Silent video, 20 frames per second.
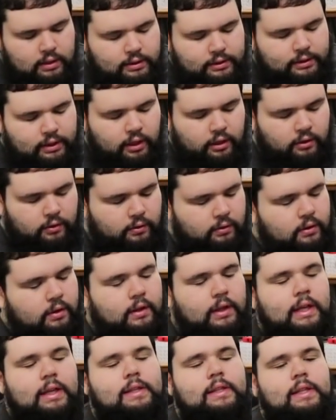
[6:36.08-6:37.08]
So
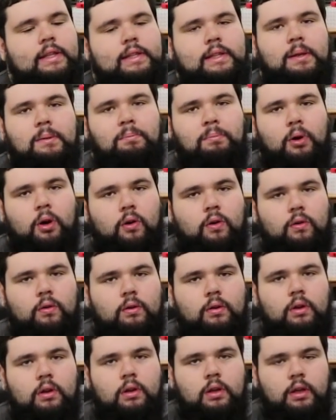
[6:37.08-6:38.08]
this is the
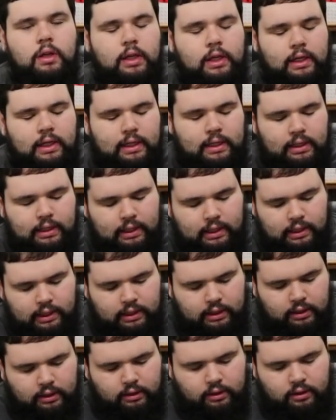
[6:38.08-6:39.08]
bolt you need to get
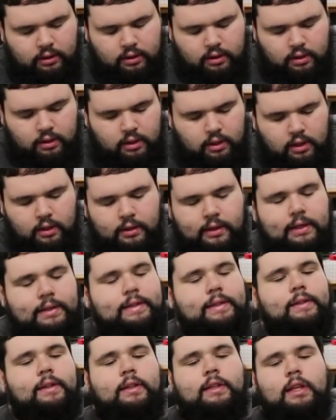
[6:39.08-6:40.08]
in.
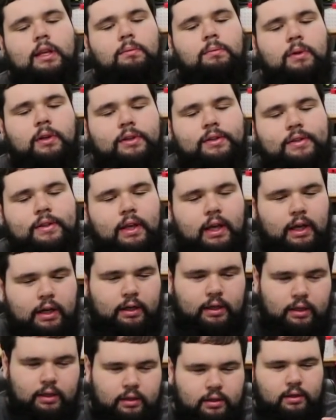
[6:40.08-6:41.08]
This is a 10mm
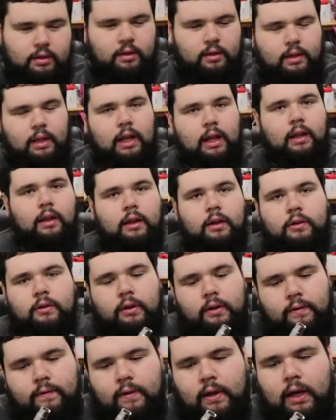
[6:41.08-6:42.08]
socket that I
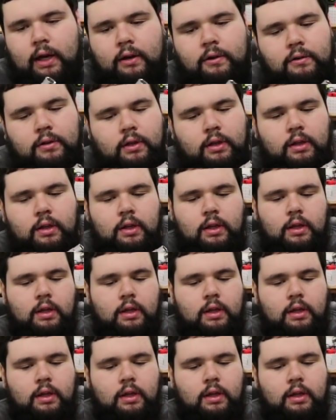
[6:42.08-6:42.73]
luckily found.